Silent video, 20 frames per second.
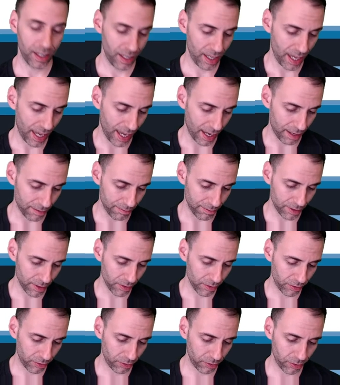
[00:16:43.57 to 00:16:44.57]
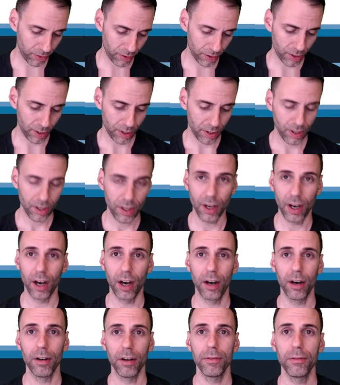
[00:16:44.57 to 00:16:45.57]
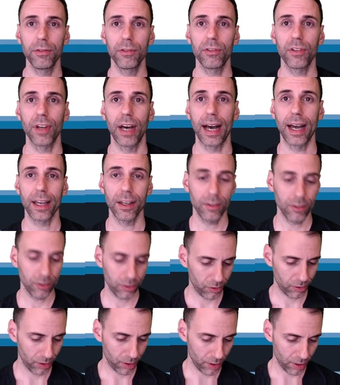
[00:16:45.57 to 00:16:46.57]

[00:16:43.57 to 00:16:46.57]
canvas of size